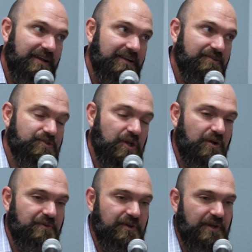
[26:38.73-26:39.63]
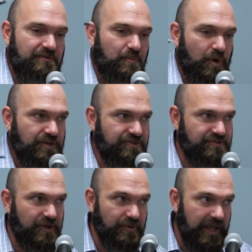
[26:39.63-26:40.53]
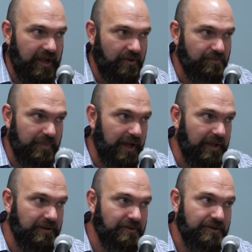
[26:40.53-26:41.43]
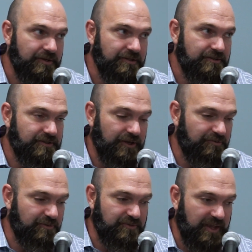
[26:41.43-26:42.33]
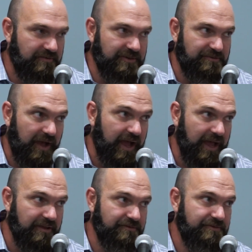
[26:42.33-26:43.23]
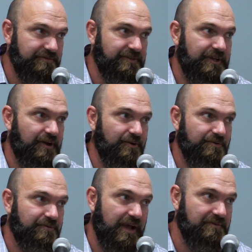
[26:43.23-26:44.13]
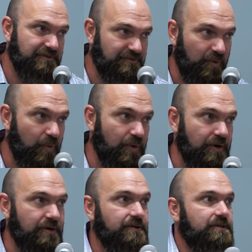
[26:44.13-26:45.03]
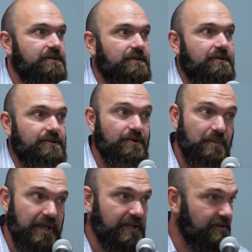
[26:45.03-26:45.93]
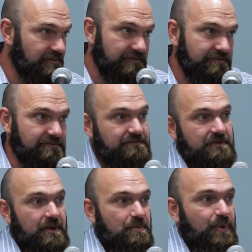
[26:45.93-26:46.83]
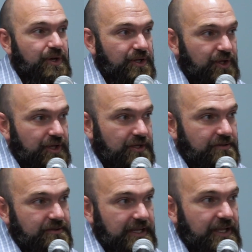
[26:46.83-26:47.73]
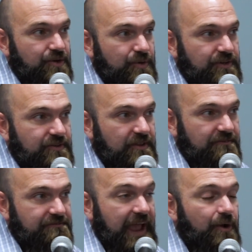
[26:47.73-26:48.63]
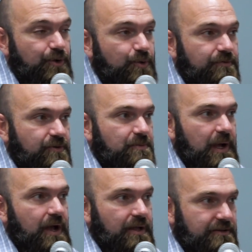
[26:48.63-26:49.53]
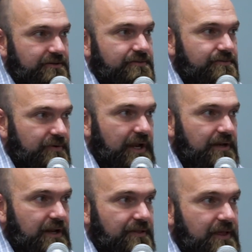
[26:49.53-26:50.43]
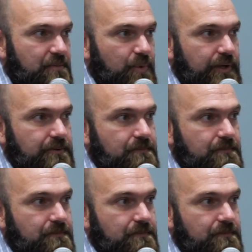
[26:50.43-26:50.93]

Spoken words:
And so if mortgages go down by, from 7 to 5, or 5 to 4, you're making a pretty good increase on the value of your bond, right, at that point.